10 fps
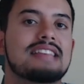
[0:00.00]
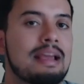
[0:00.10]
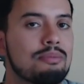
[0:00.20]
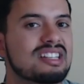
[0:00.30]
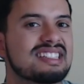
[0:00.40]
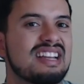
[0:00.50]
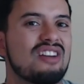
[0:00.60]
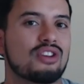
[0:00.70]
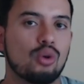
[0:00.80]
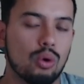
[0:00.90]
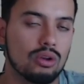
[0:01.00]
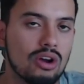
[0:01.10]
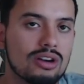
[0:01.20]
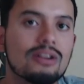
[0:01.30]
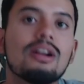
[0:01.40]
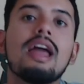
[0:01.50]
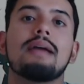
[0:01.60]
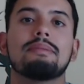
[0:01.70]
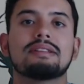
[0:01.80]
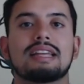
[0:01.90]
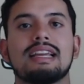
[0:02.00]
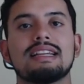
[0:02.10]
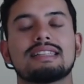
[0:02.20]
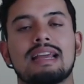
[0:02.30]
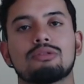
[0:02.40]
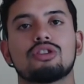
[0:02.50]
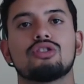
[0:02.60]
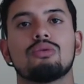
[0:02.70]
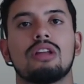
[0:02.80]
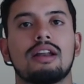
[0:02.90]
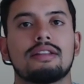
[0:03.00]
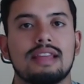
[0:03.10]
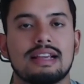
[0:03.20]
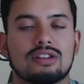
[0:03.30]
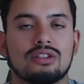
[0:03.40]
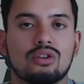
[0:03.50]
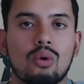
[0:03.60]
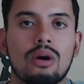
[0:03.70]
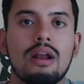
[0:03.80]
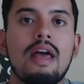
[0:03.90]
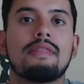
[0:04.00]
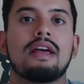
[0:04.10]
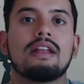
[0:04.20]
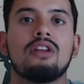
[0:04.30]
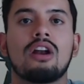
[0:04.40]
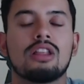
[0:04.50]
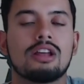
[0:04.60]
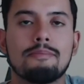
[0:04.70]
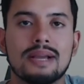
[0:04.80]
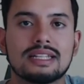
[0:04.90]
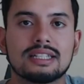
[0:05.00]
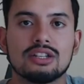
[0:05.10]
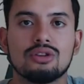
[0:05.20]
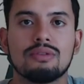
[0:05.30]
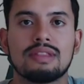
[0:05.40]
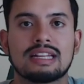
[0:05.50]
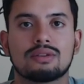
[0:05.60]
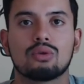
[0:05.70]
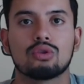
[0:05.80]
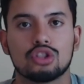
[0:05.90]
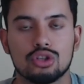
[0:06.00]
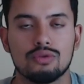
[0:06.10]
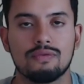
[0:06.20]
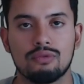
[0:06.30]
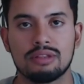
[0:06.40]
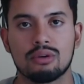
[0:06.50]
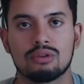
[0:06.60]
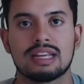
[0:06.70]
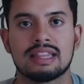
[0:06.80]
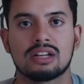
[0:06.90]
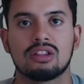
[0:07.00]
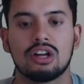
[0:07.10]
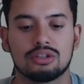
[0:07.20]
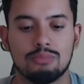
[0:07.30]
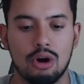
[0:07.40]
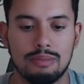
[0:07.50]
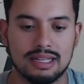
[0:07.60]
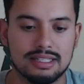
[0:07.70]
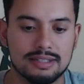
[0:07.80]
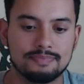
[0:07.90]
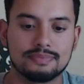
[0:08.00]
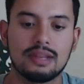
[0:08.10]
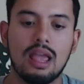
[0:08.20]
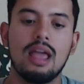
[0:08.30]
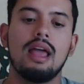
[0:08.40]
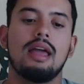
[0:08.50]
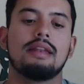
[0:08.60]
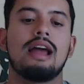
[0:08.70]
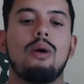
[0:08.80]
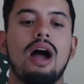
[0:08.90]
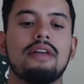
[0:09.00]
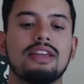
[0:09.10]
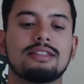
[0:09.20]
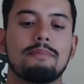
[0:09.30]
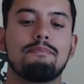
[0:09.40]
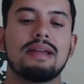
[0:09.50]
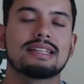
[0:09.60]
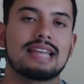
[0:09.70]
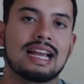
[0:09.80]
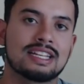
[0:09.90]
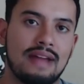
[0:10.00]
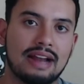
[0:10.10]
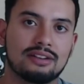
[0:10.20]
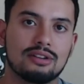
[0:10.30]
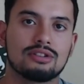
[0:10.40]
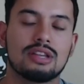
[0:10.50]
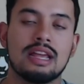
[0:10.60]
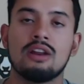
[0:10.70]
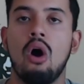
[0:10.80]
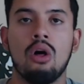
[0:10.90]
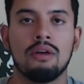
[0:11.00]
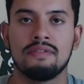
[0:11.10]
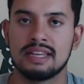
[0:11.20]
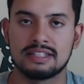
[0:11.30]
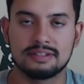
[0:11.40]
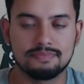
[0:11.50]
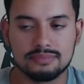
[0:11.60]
able to stay on the court longer. It means that he is able to do a lot of things on the court that not a lot of bigs can do, and that's, of course, shoot free throws in the clutch moments. Now, I think the biggest X factor in all of this,